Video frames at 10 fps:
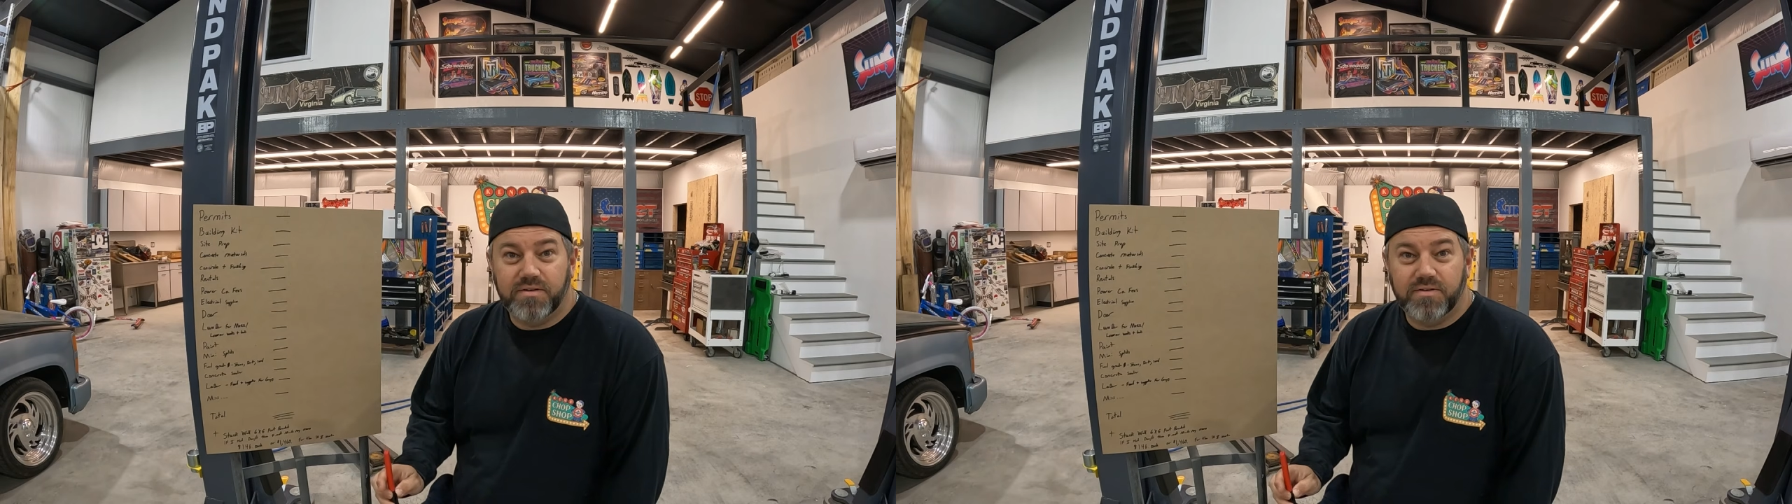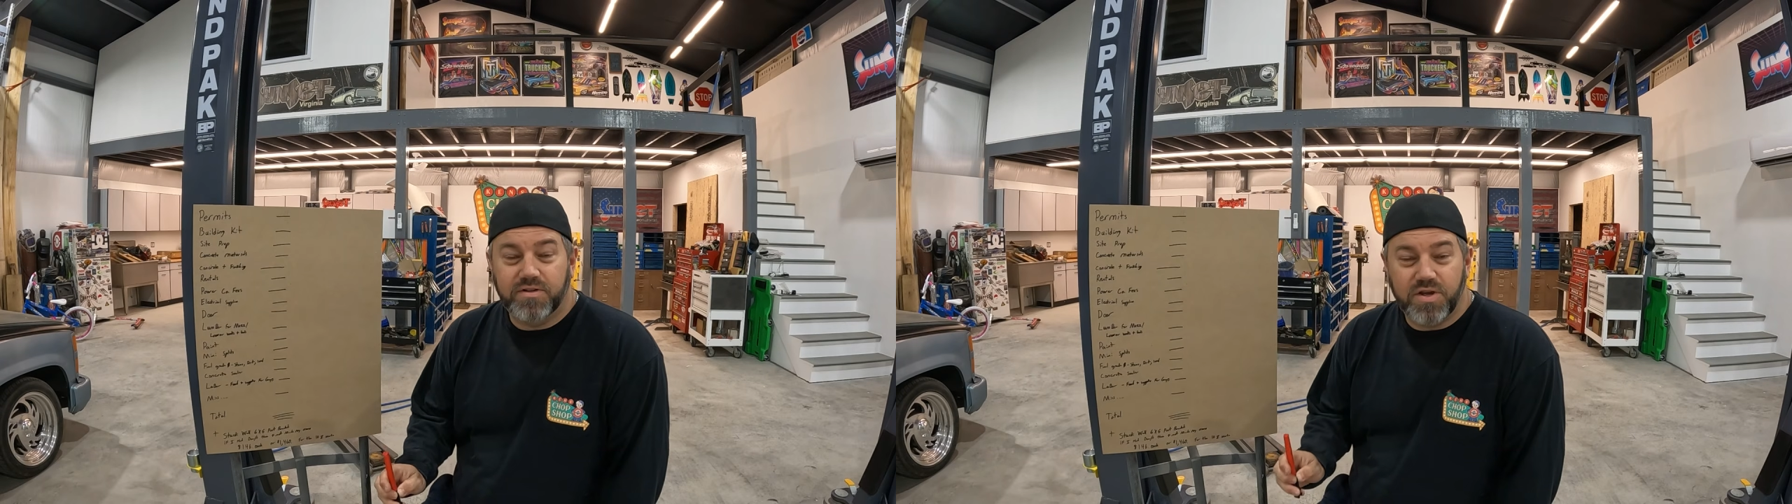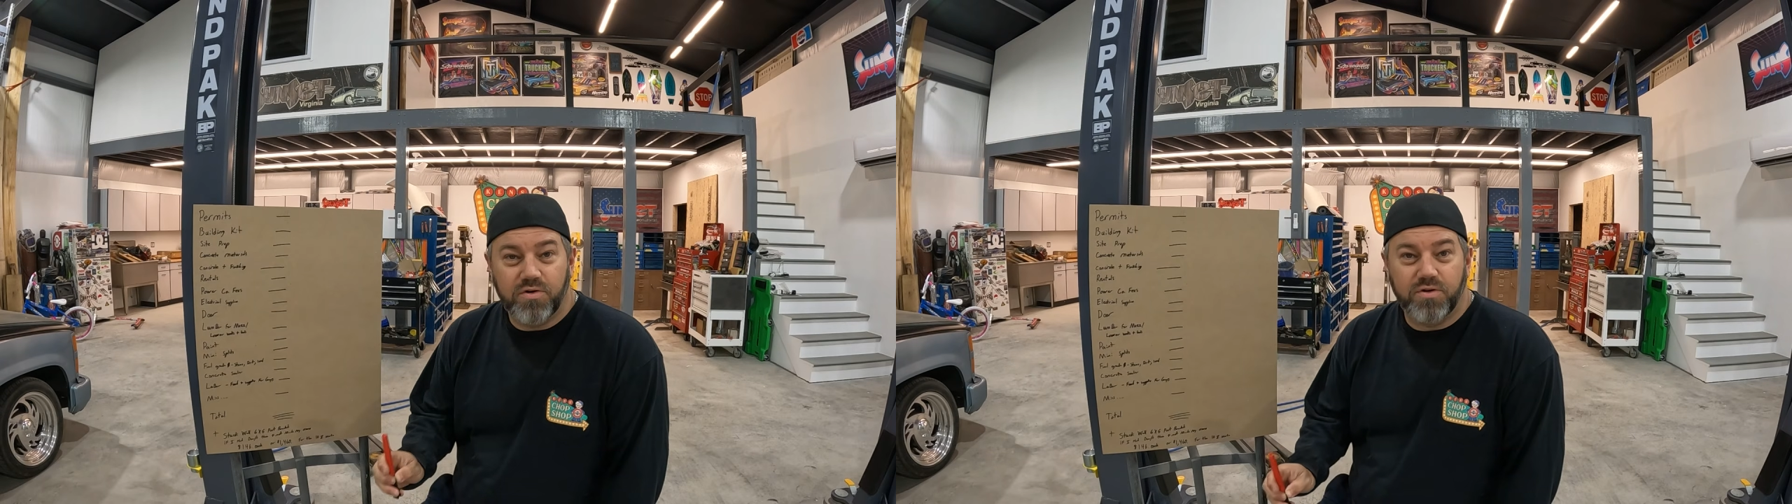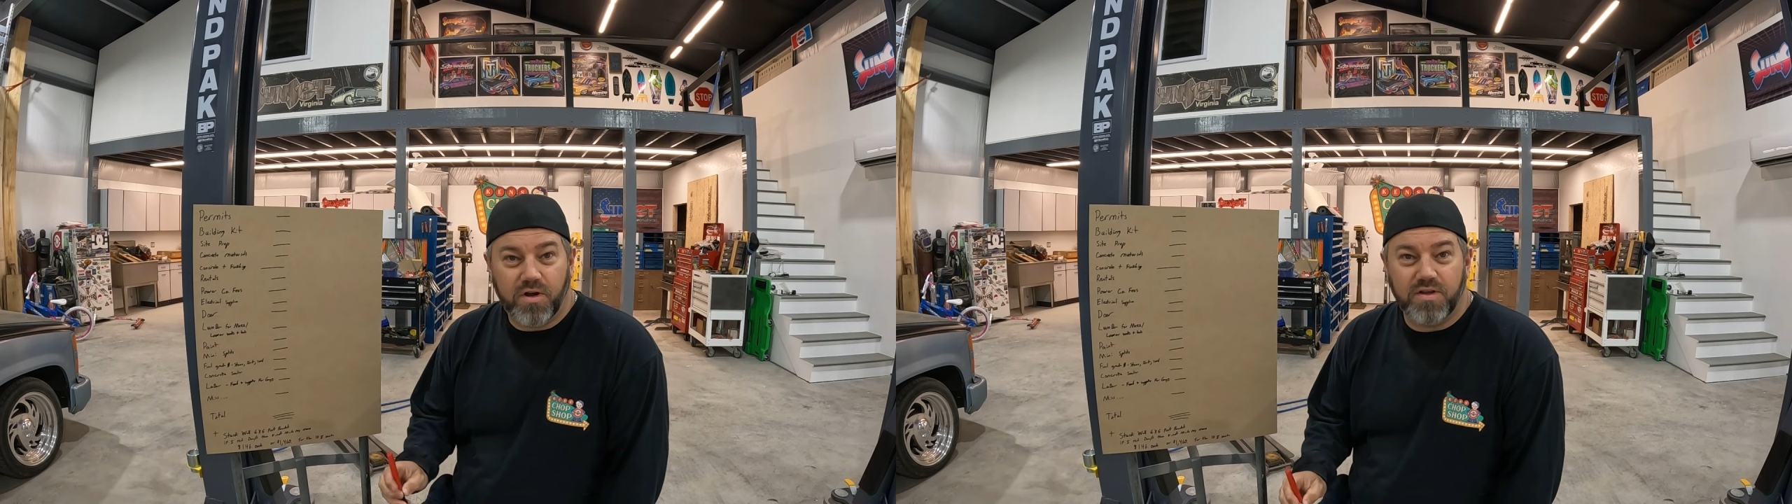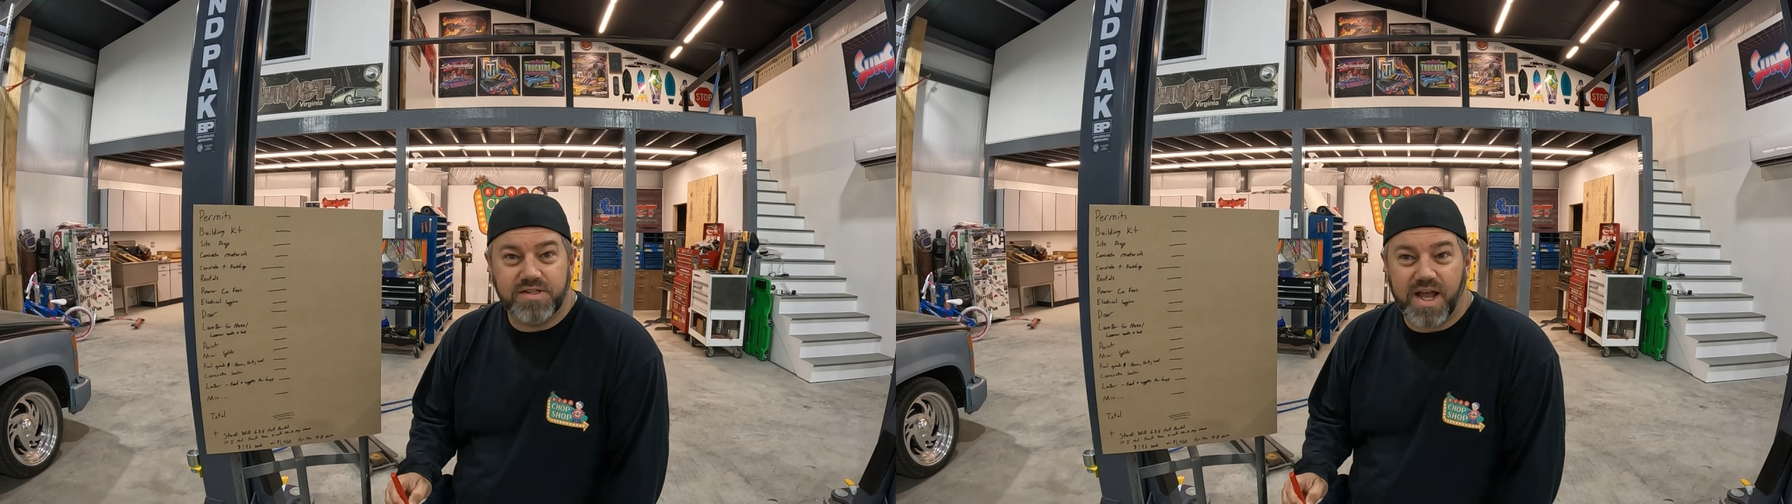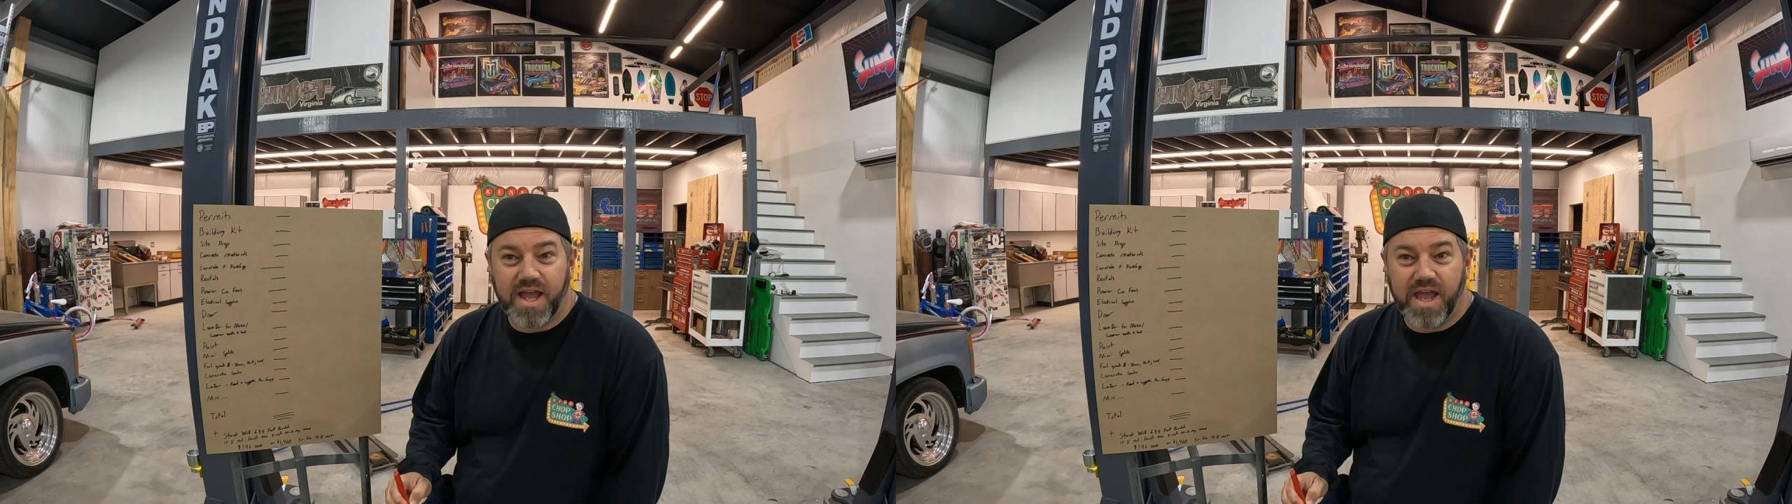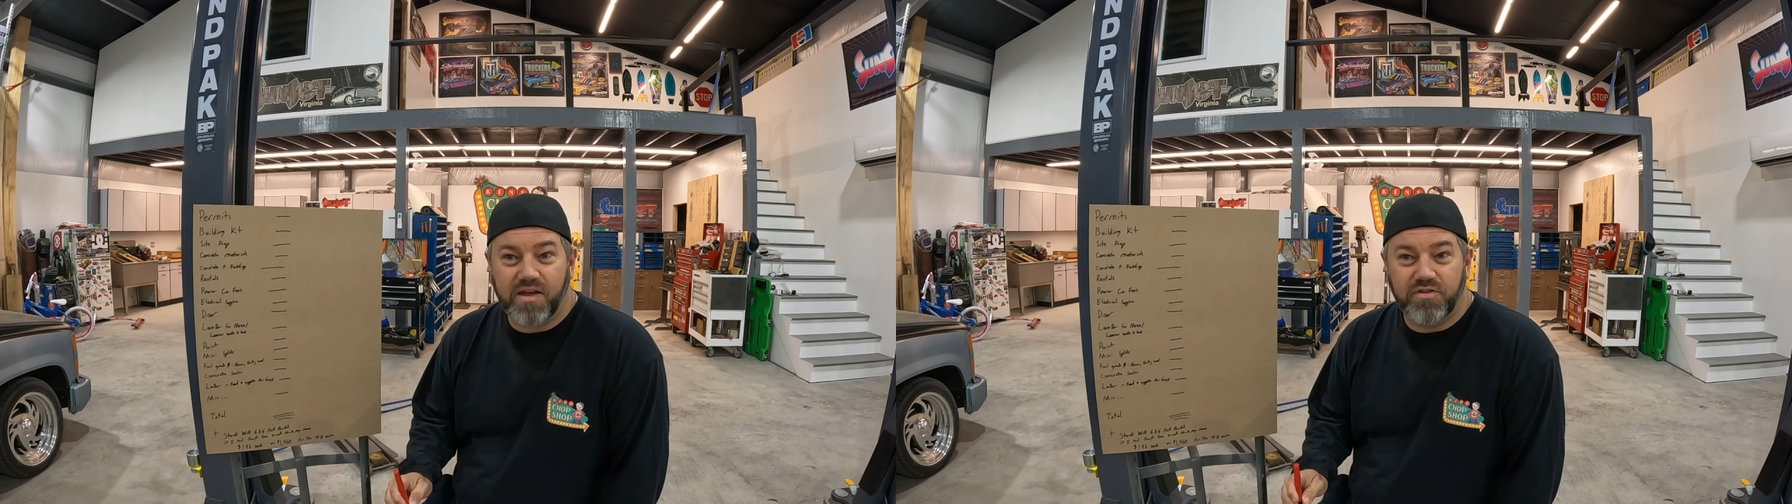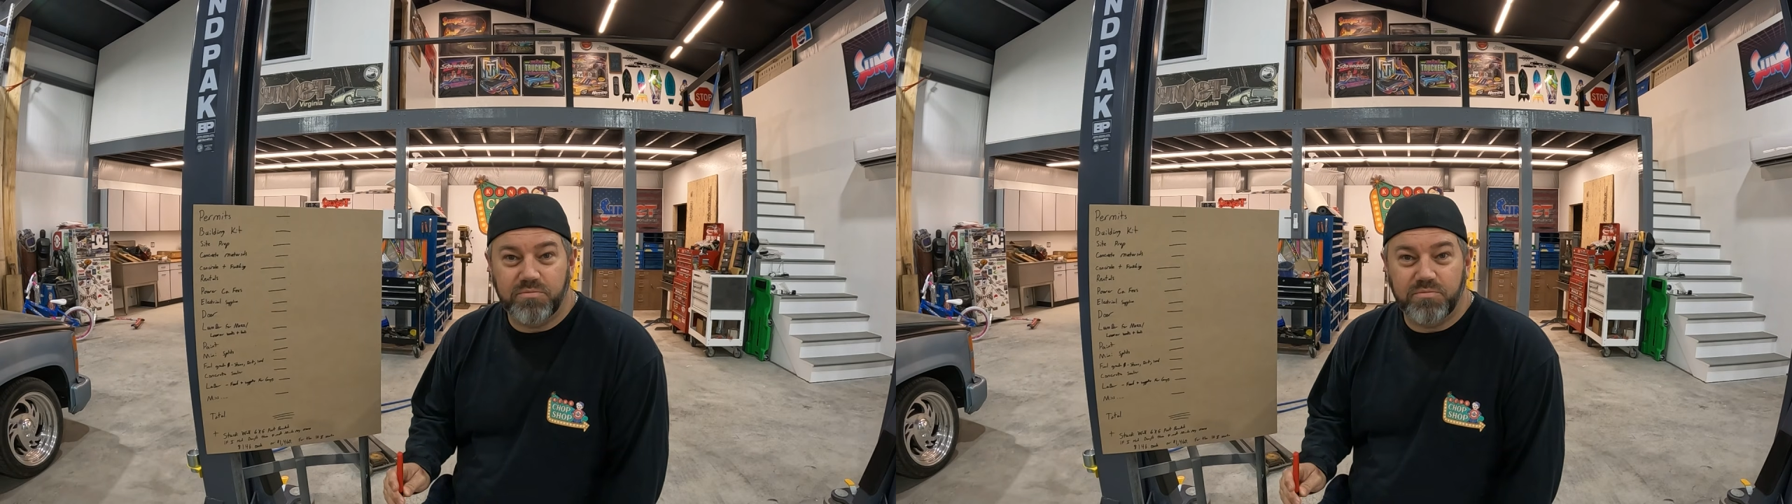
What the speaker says: the total cost I have